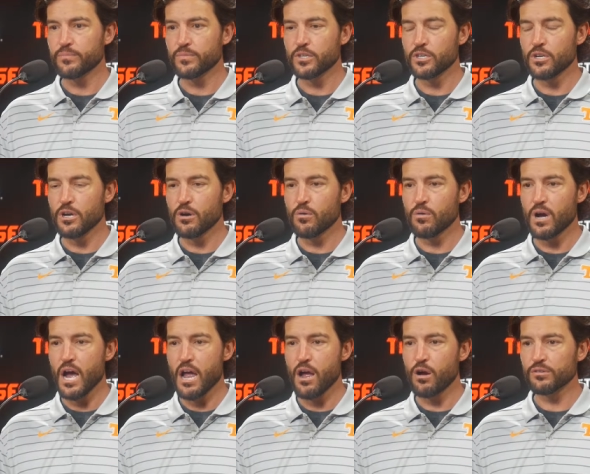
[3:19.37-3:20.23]
You know,
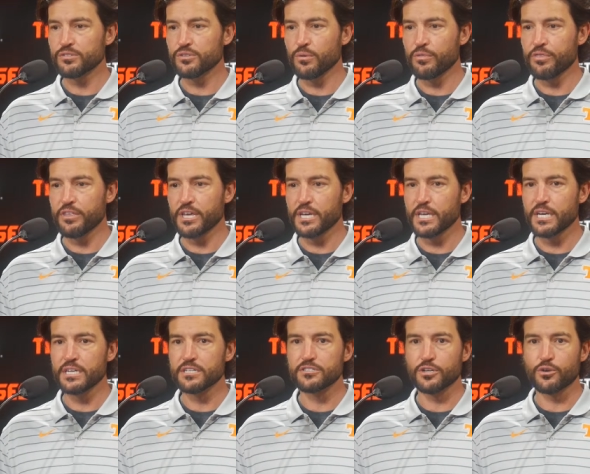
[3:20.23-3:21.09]
I also think
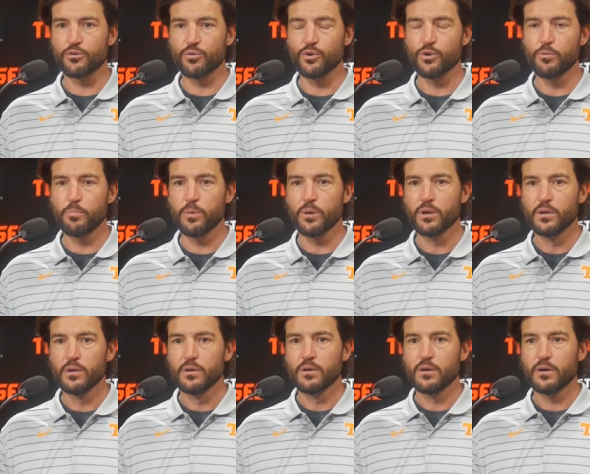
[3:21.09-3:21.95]
it is a group
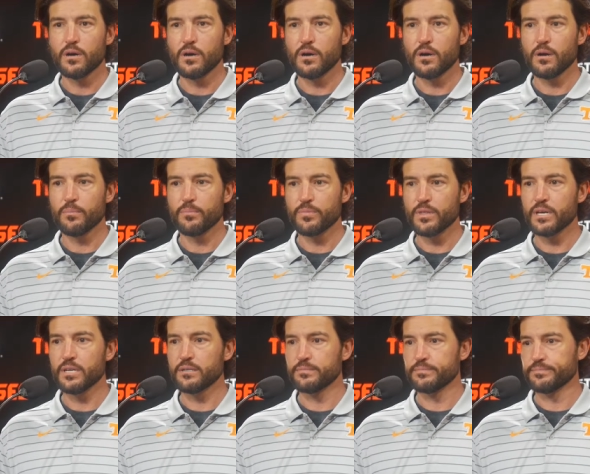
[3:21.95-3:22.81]

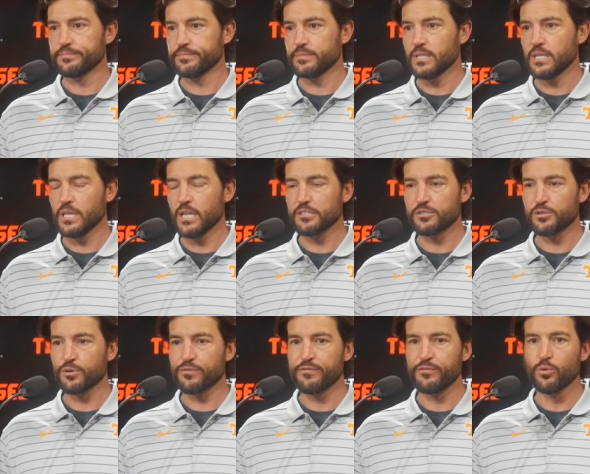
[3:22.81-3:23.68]
that, unless
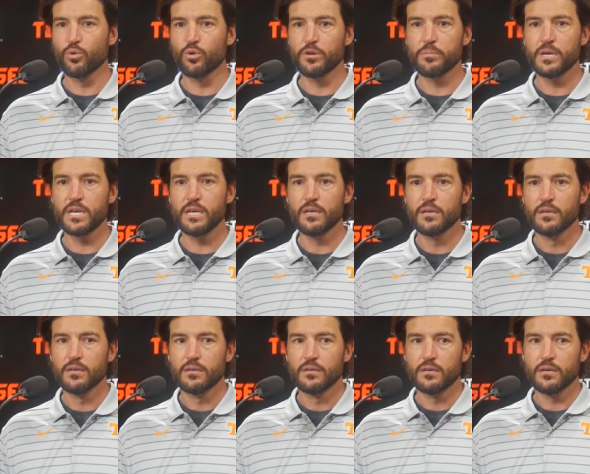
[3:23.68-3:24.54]
they're fooling
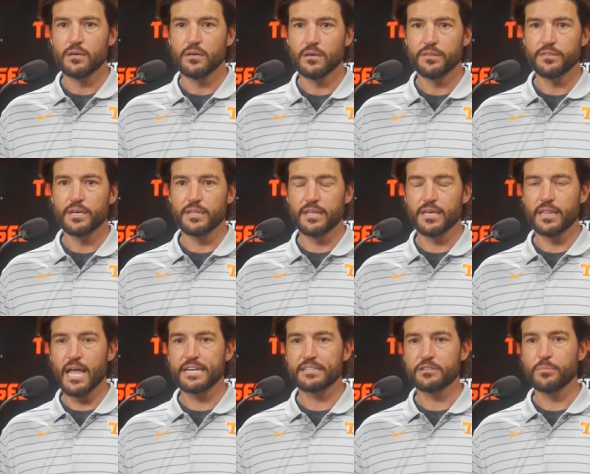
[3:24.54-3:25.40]
me, they
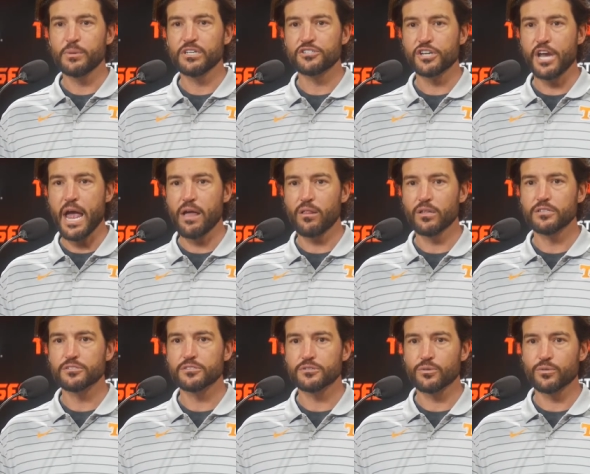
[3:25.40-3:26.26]
like to be
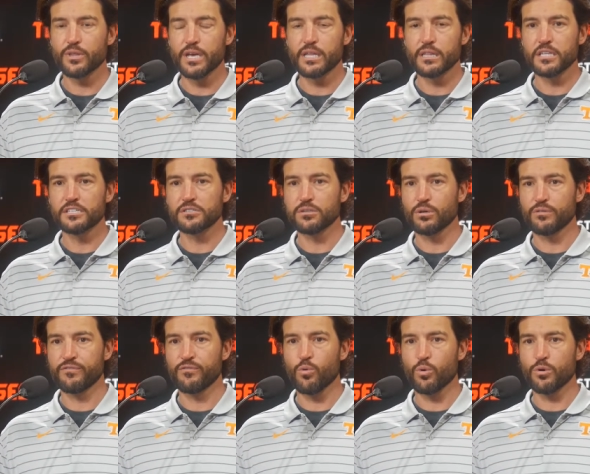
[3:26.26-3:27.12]
challenged, or they at least
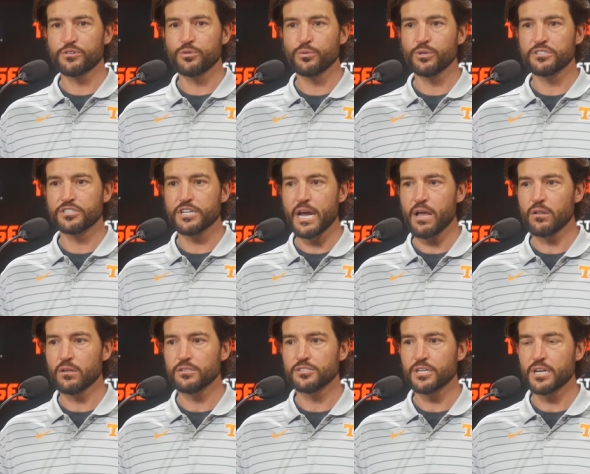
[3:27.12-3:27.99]
look forward to a
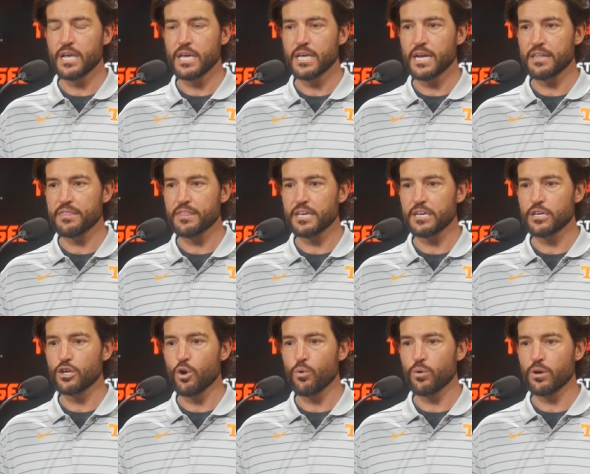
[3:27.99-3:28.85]
challenge. And I
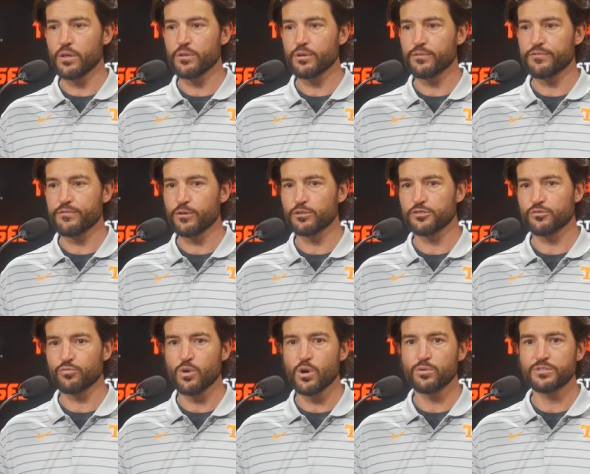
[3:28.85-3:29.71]
think going on their
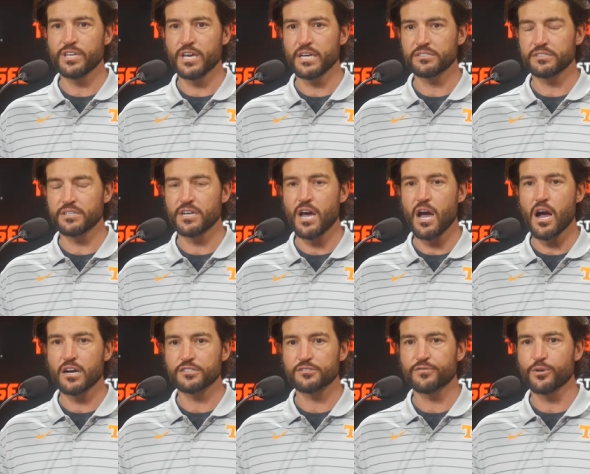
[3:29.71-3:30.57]
first road test in
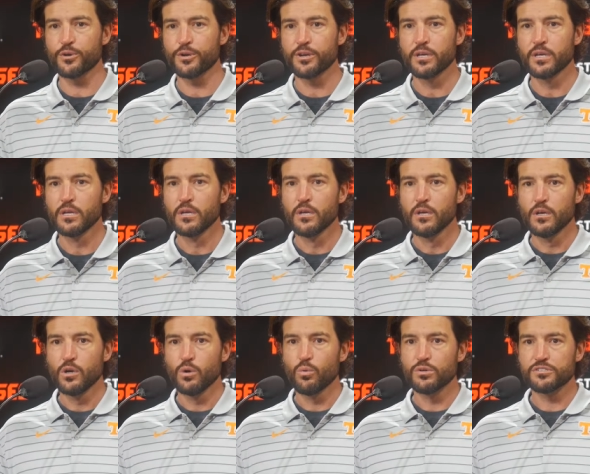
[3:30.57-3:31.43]
Oxford
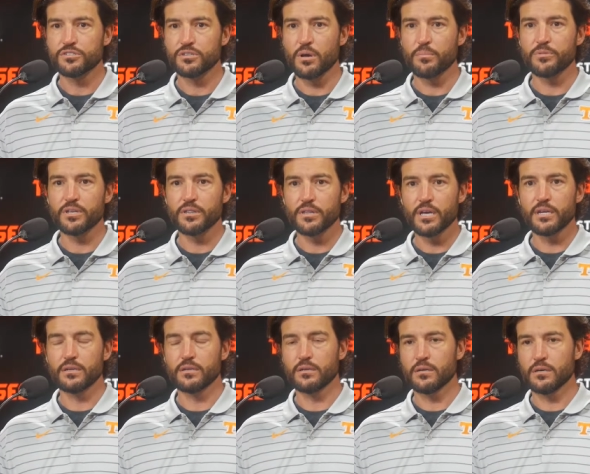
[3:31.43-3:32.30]
was something that